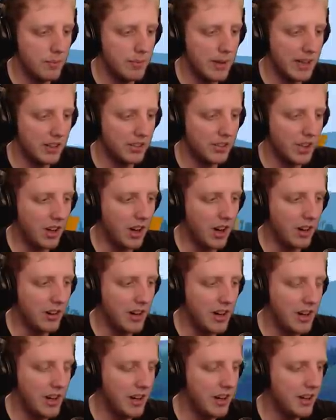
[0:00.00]
Mega
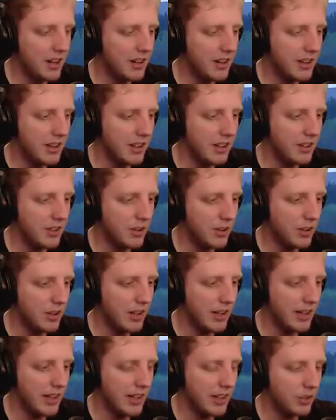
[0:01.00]
Sahara, I think, or
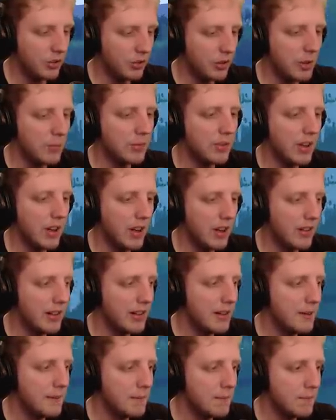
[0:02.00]
like Extreme
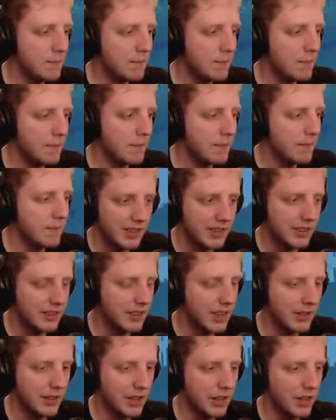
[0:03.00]
Sahara.
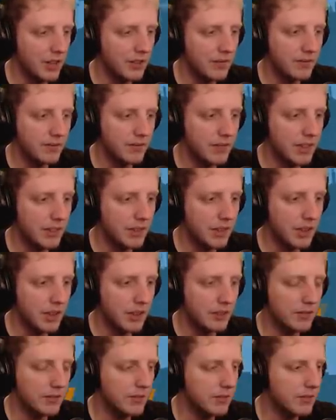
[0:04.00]
I forgot. I
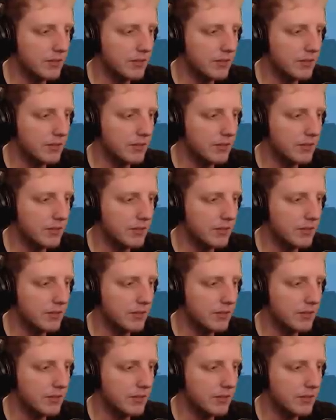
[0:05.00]
forgot.